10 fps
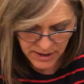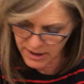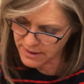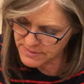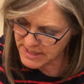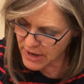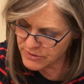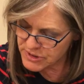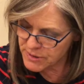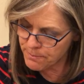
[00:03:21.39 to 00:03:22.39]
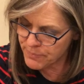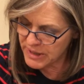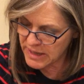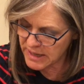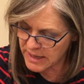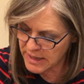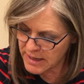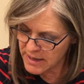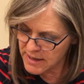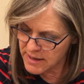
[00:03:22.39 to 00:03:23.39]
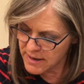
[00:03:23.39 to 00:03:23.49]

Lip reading: comes out to be